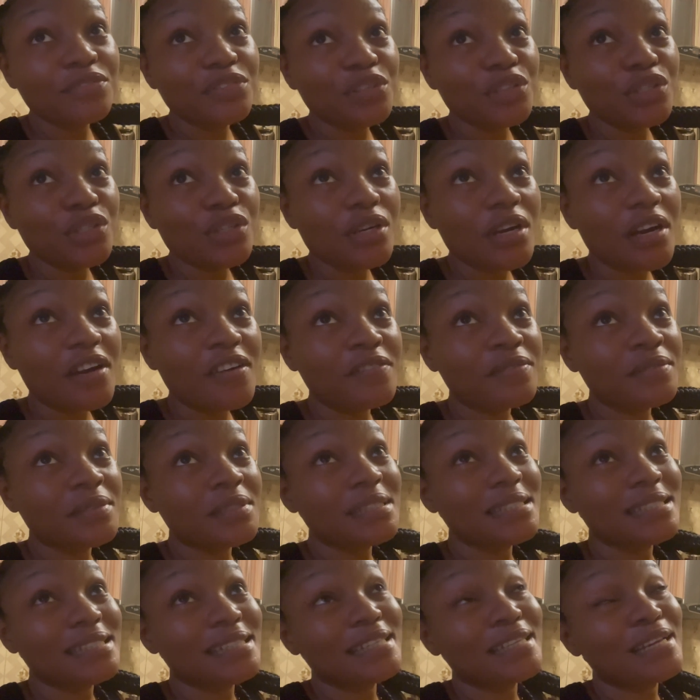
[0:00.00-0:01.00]
video. I've been
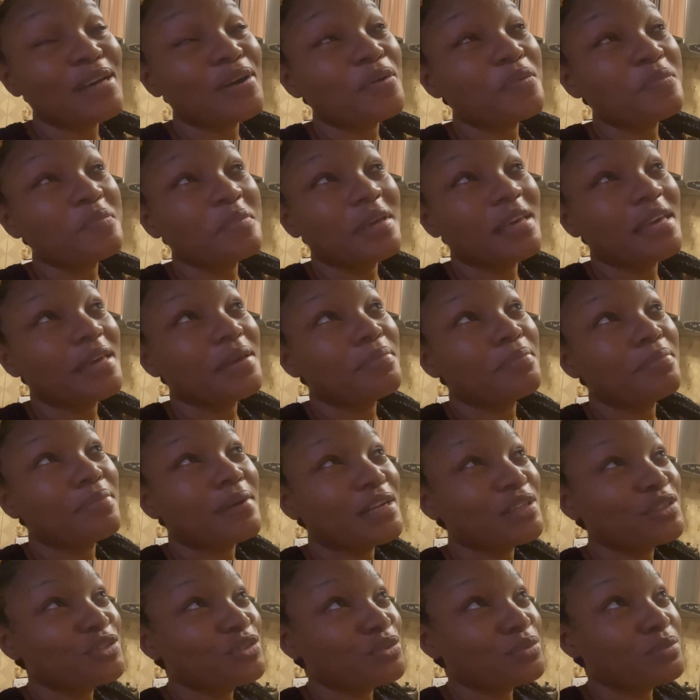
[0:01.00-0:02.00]
saying I will make a
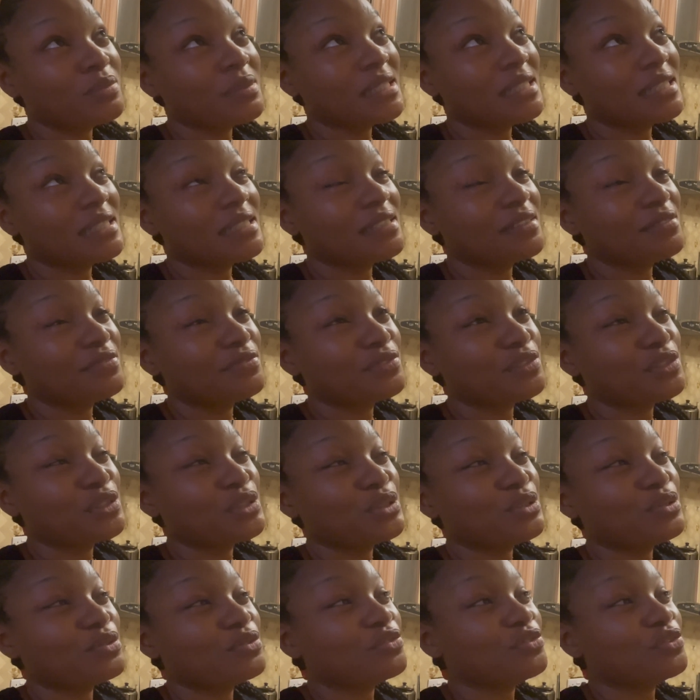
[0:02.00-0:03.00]
bathroom cleaning
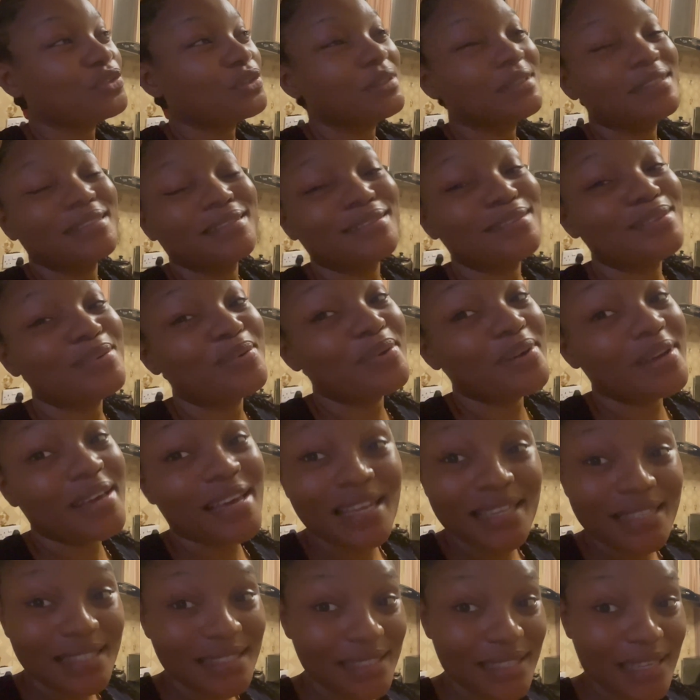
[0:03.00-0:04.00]
video for the
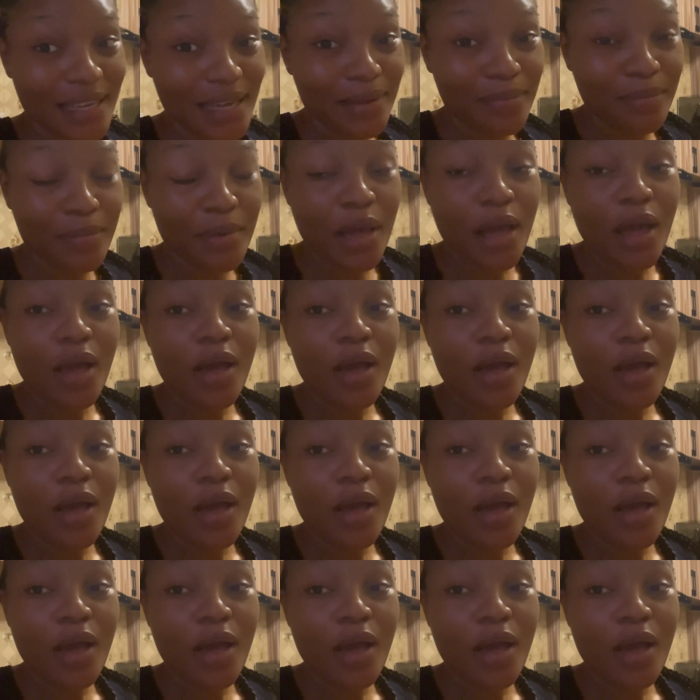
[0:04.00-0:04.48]
longest time,